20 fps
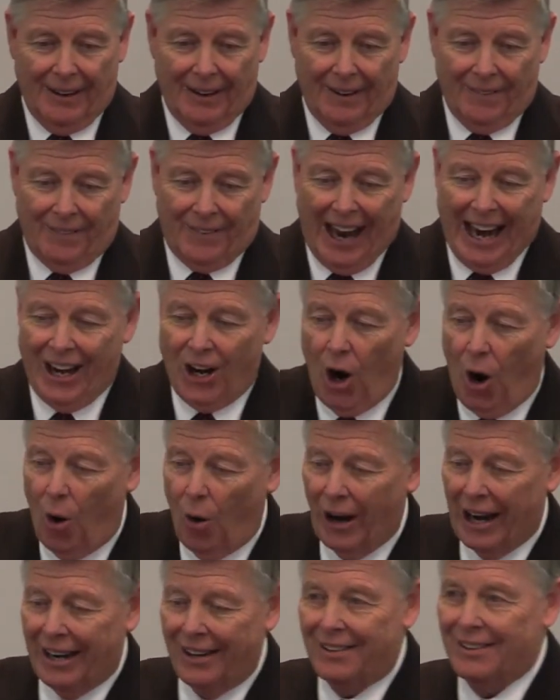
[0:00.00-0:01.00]
they
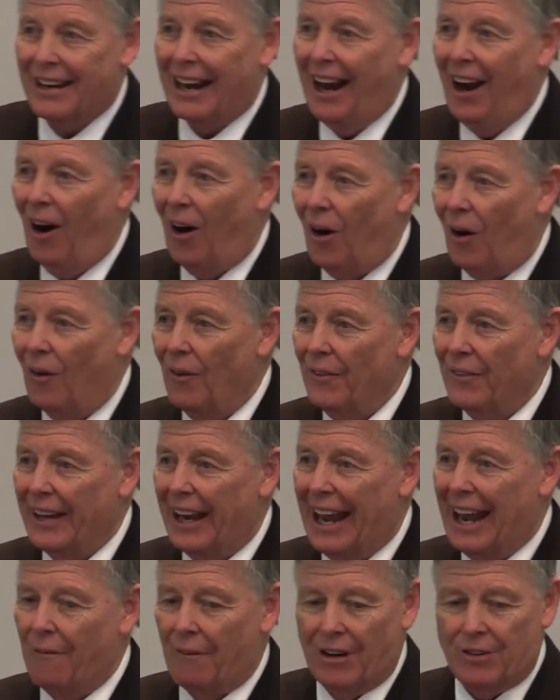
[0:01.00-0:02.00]
go and tell the
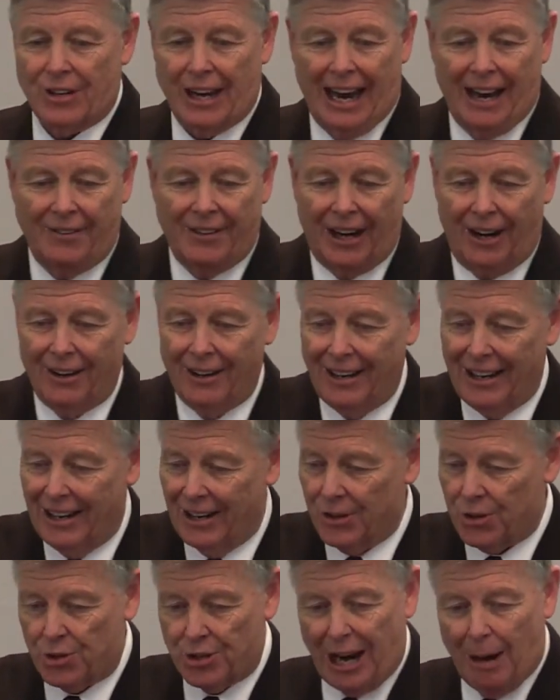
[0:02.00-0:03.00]
evidence. And there are
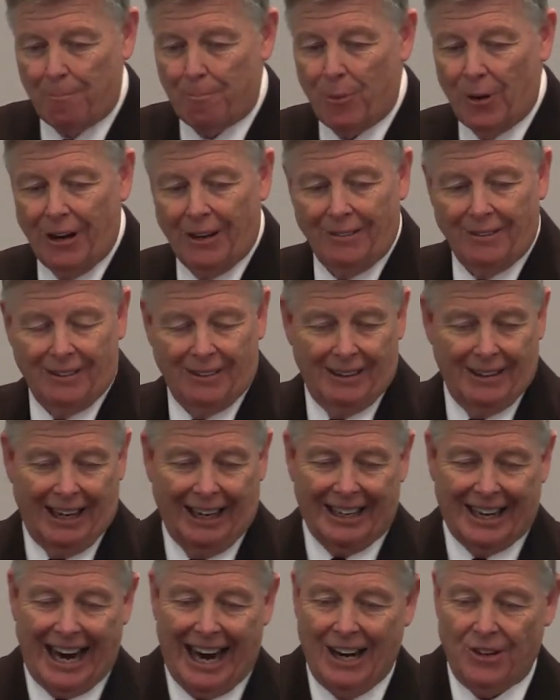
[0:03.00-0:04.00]
separate
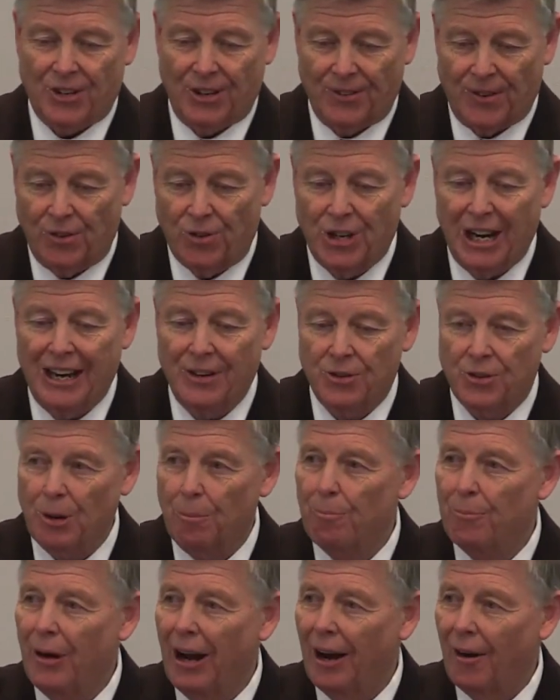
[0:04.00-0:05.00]
occasions of Jesus
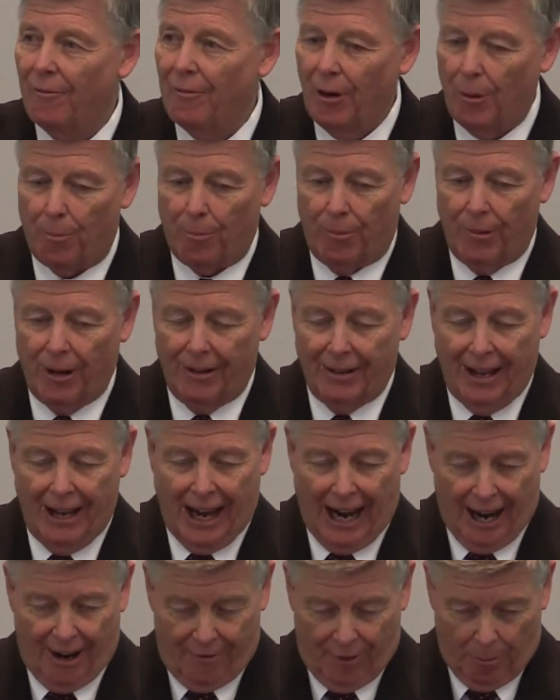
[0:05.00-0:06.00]
of, of,
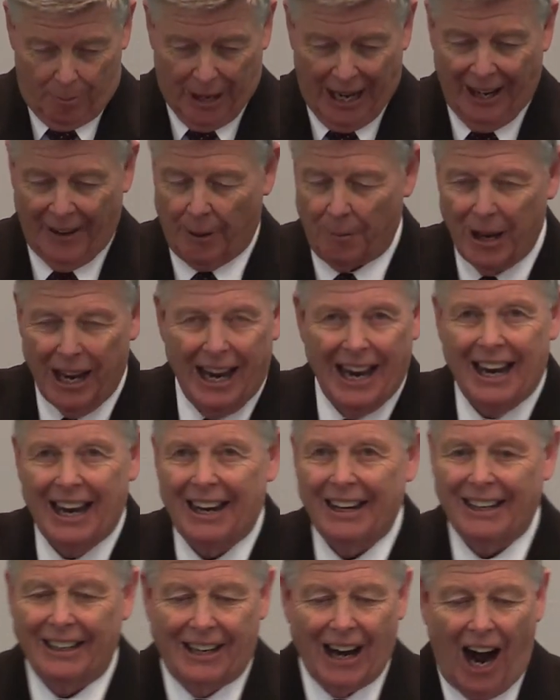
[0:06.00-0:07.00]
of appealing them.
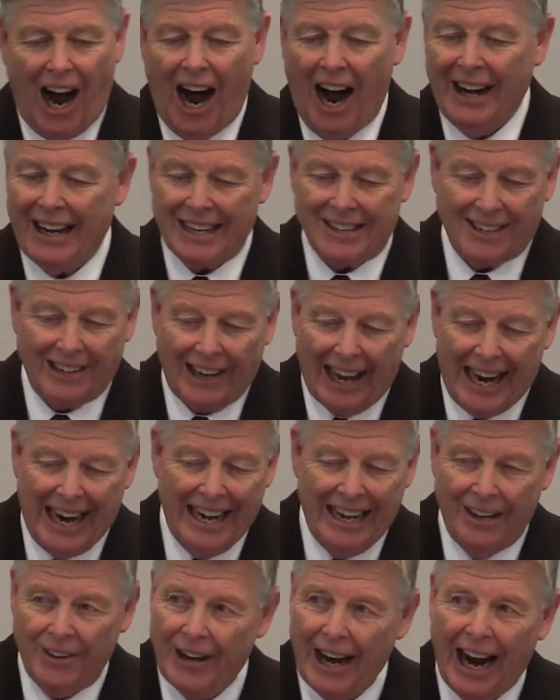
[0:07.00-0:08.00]
God is
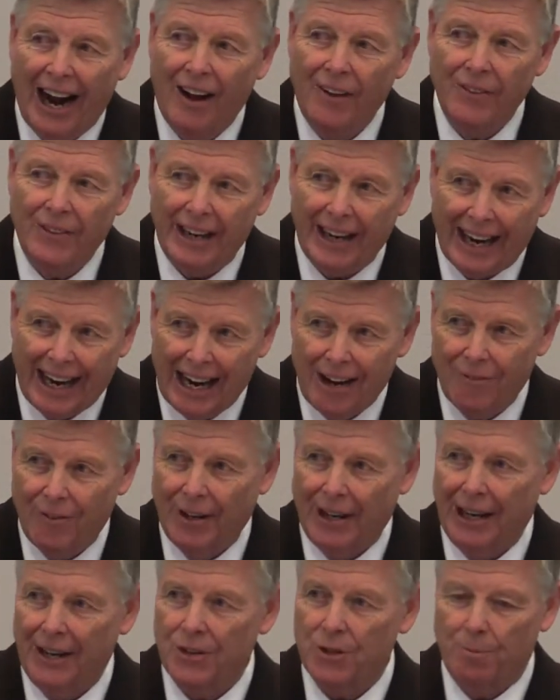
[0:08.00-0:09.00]
laying down the
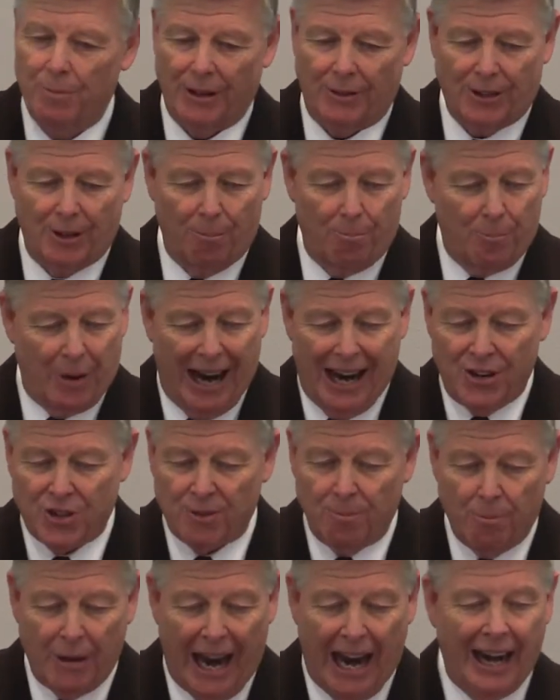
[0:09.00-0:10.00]
evidence, but the
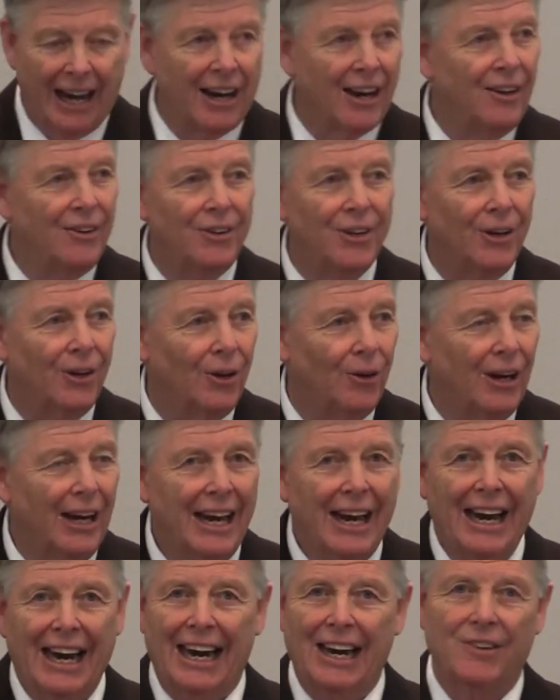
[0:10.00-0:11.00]
best man can do
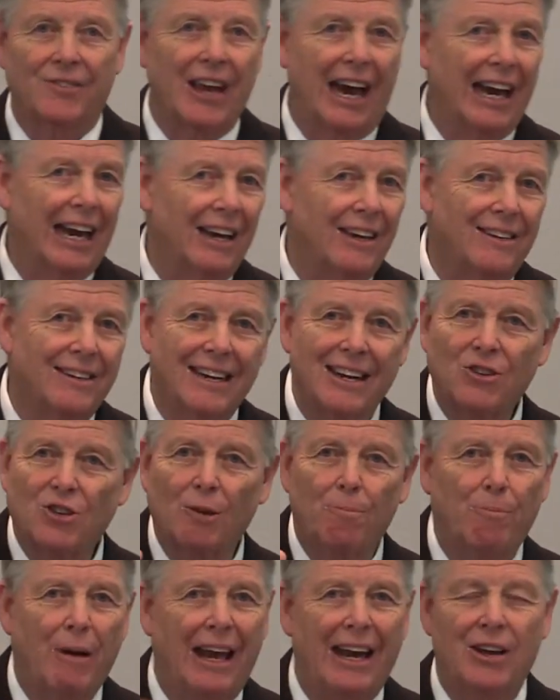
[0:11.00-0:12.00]
is they
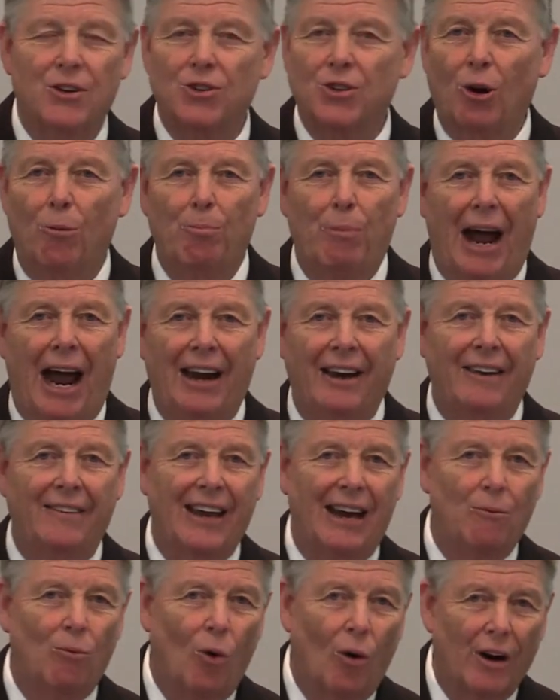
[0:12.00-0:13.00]
anticipated so badly
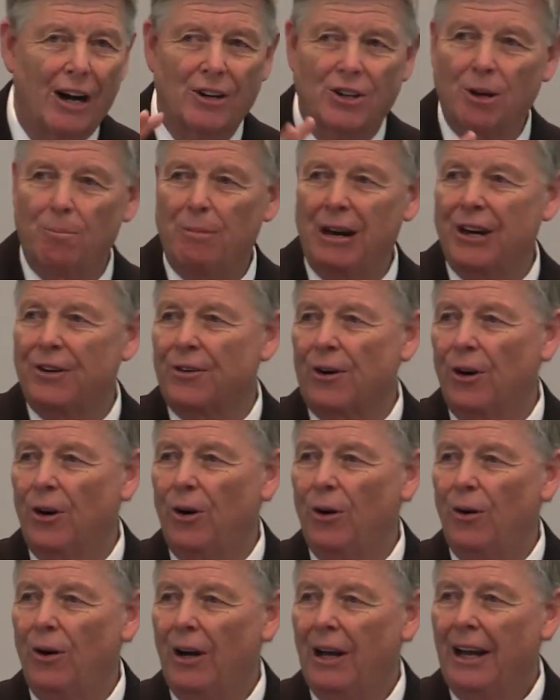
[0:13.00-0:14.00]
they wanted to be
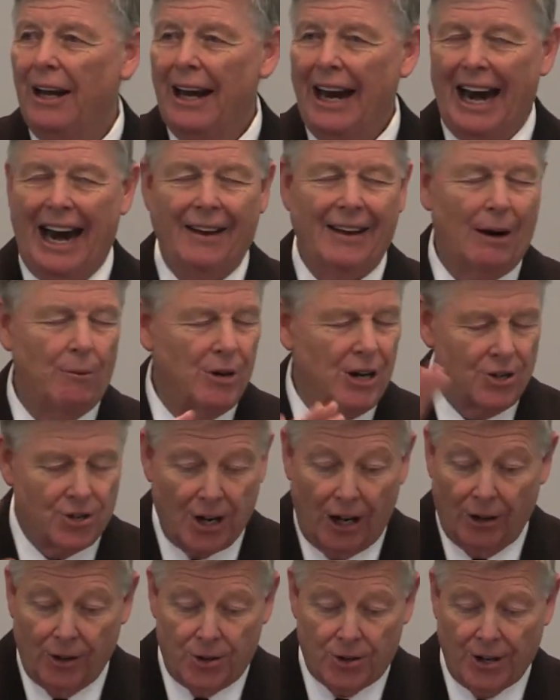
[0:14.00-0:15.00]
true, and they were just
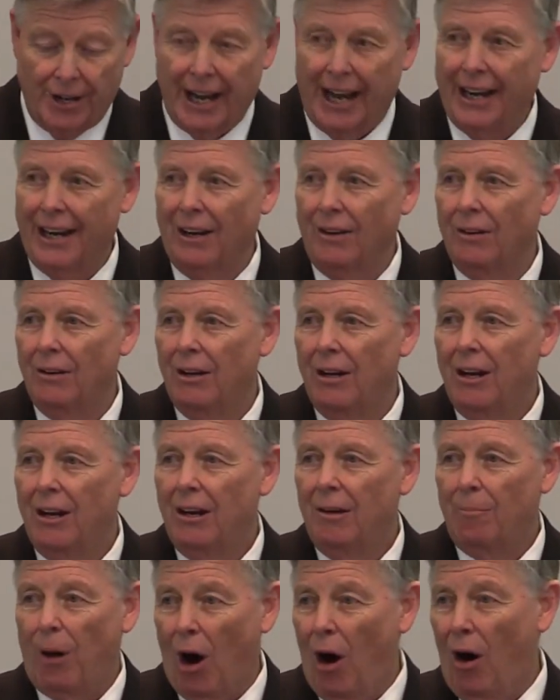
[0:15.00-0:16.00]
hallucinating.
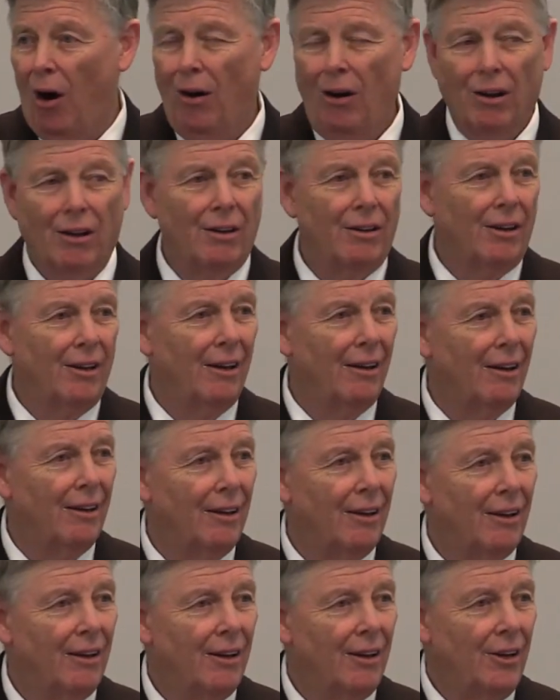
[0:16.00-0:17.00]
Paul,
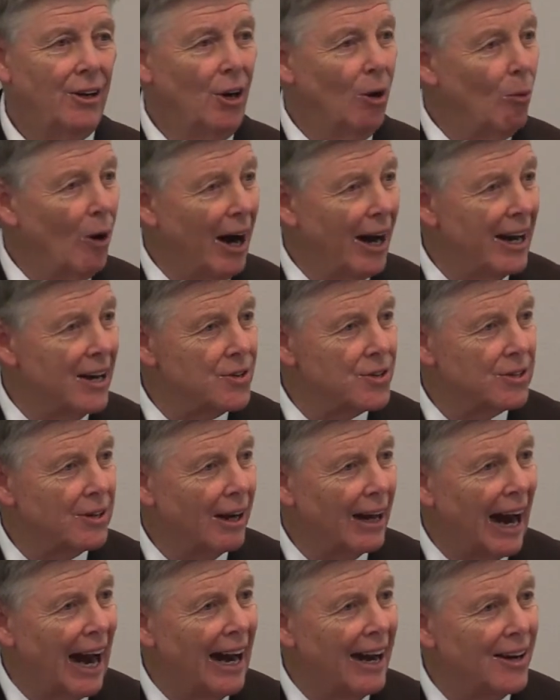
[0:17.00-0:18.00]
you know why his
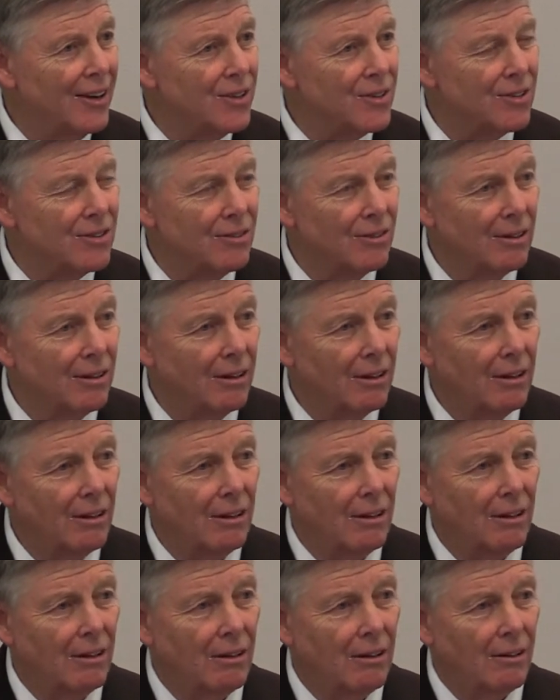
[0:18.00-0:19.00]
eyes,
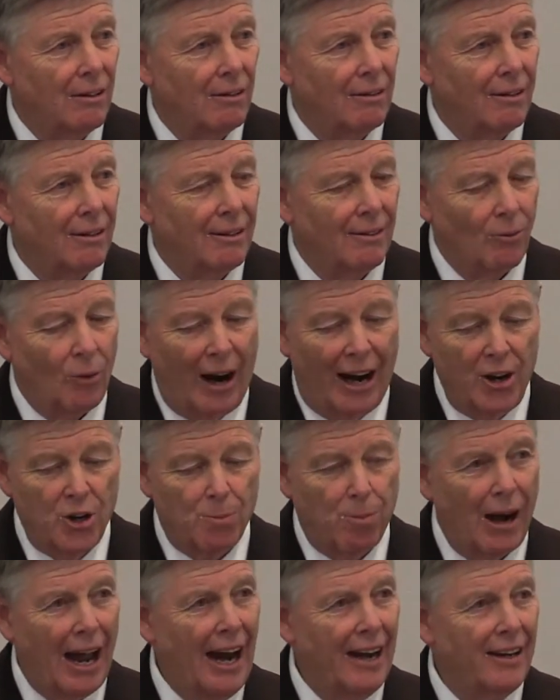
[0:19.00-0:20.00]
why he's
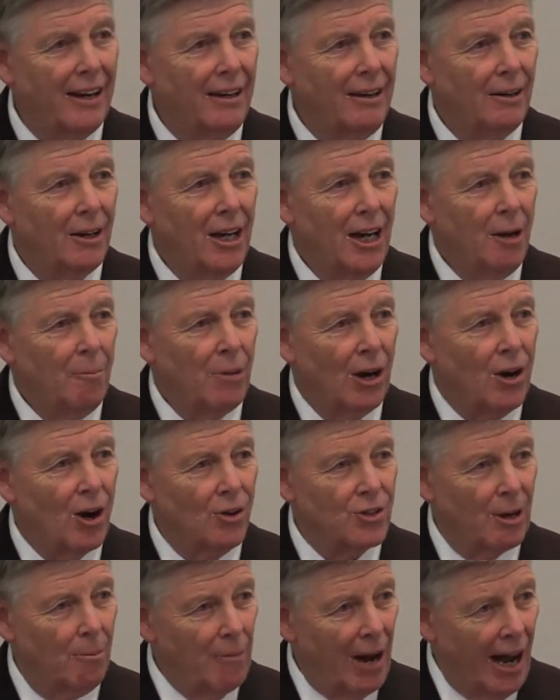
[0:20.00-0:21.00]
blinded?
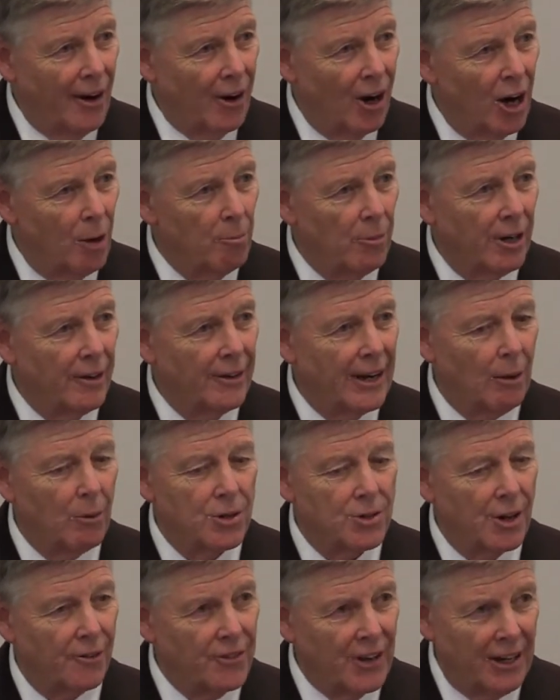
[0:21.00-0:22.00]
Because at Mount Hermon there
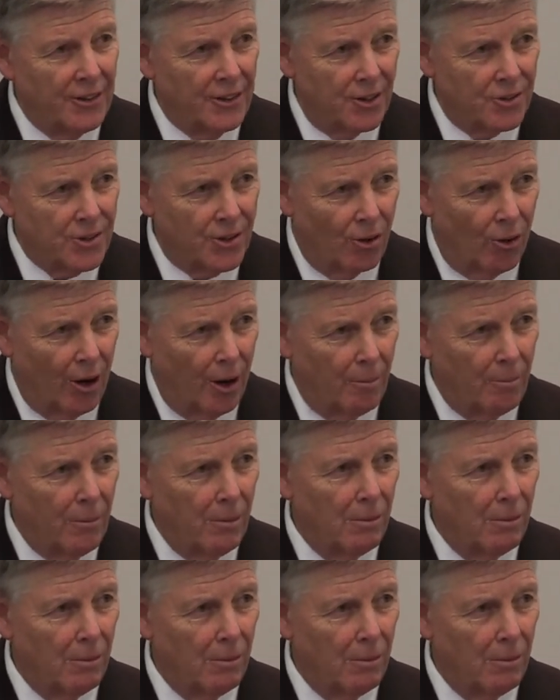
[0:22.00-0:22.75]
was a thunderstorm,